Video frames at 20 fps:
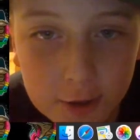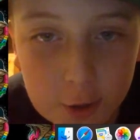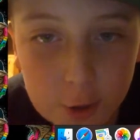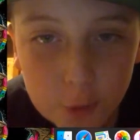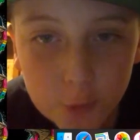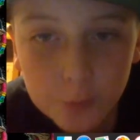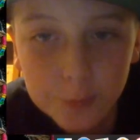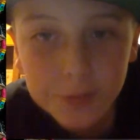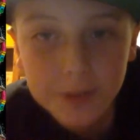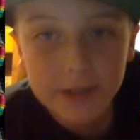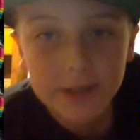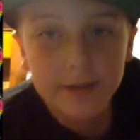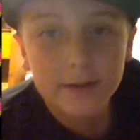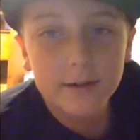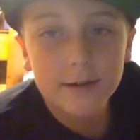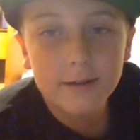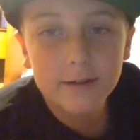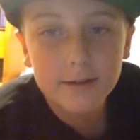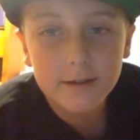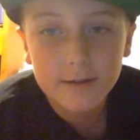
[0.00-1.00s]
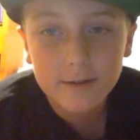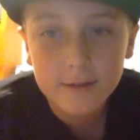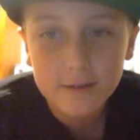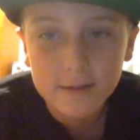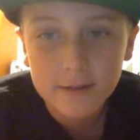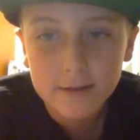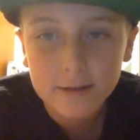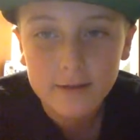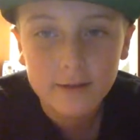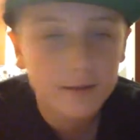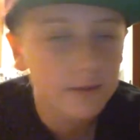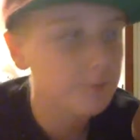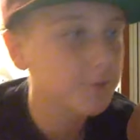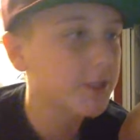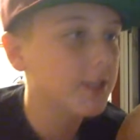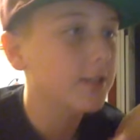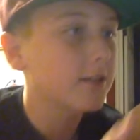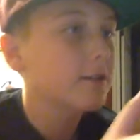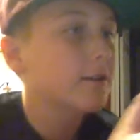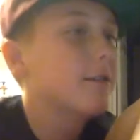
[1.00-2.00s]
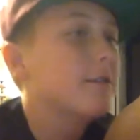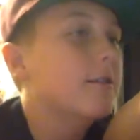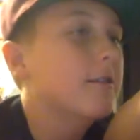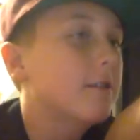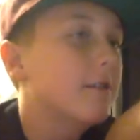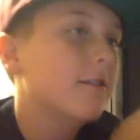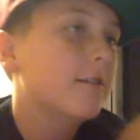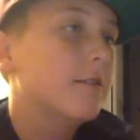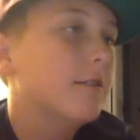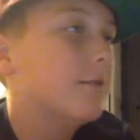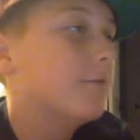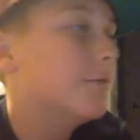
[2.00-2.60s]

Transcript: Goopin. Let me see. Let me